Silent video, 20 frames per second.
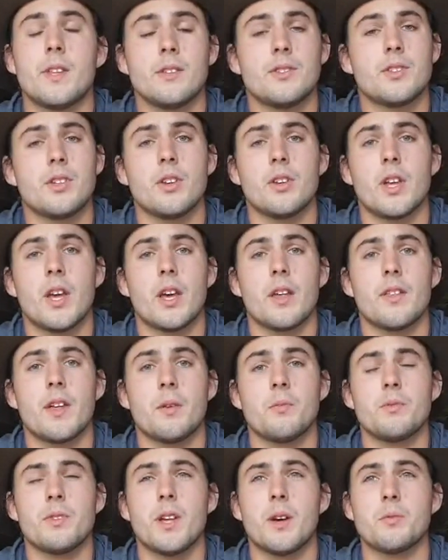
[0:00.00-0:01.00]
so yeah,
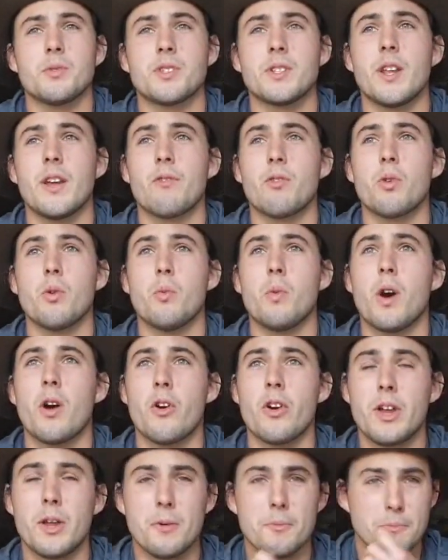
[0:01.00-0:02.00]
that was never a
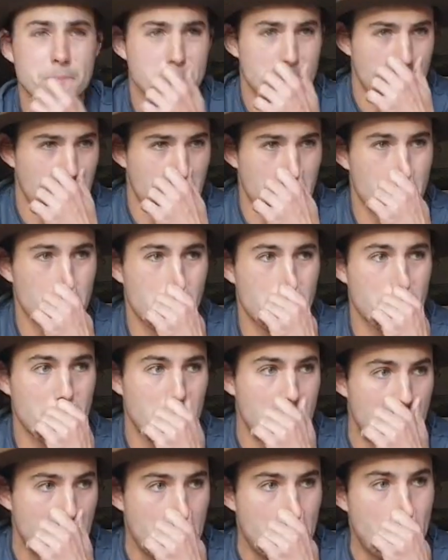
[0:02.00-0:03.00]
worry.
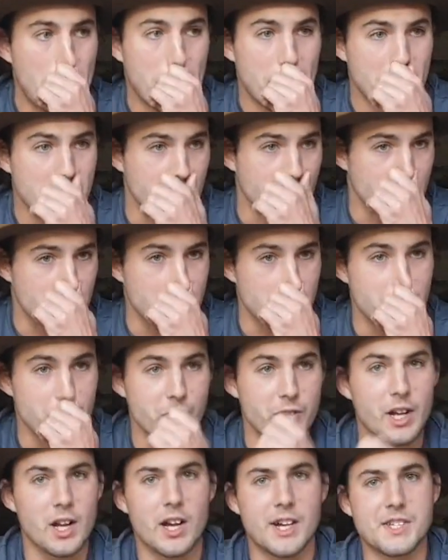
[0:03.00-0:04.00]
You
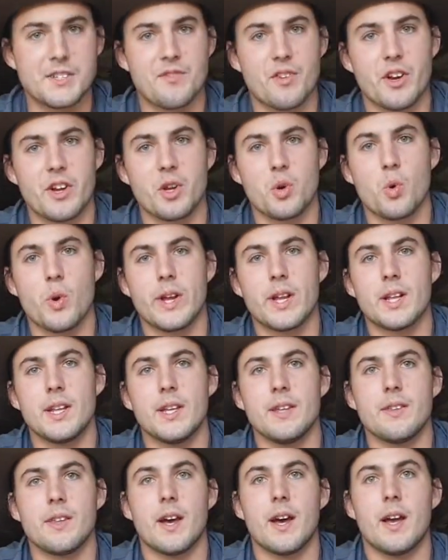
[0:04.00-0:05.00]
realize very
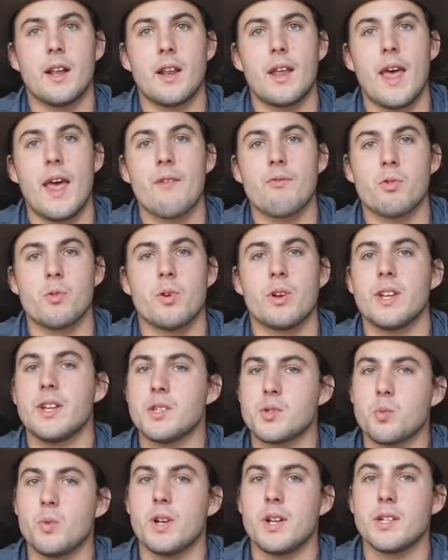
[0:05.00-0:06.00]
quickly that everyone
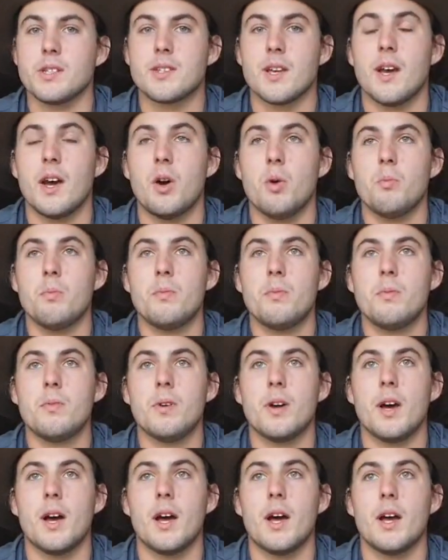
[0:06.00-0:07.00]
is willing to help,
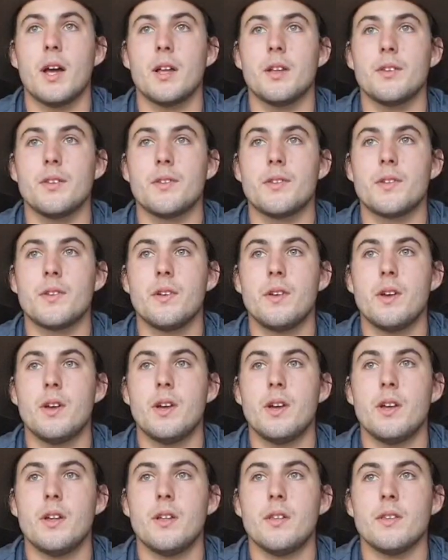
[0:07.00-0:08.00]
and
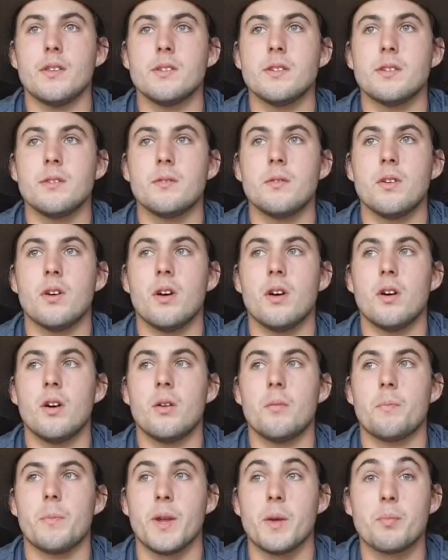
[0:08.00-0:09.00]

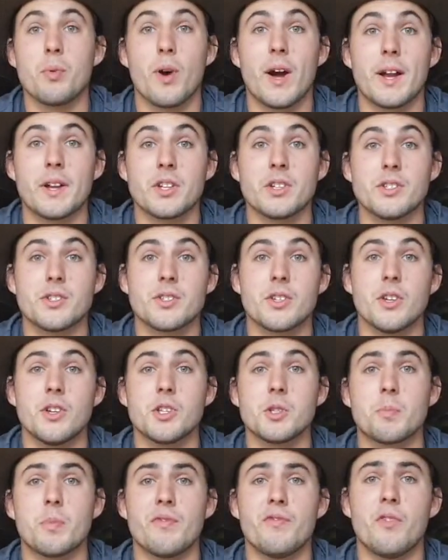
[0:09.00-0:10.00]
people had
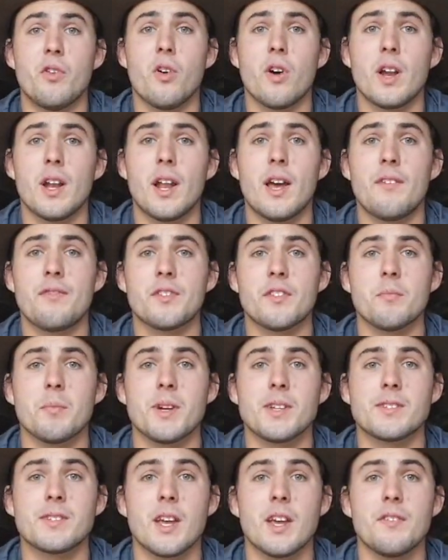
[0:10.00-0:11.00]
concerns before I left of
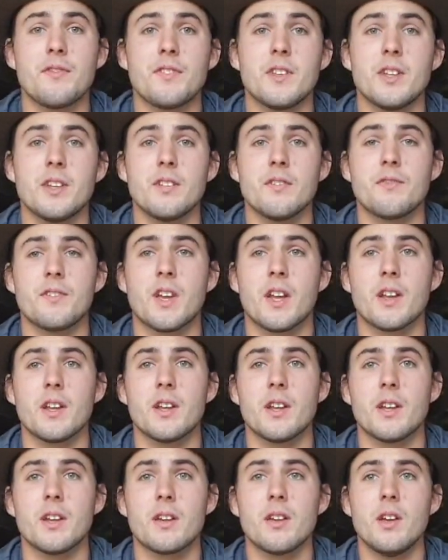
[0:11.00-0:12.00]
my safety, of
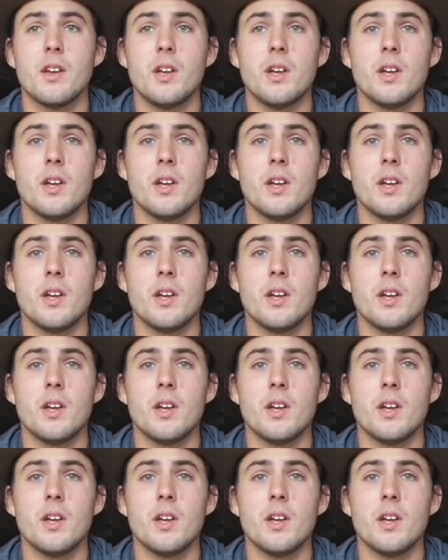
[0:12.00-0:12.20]
getting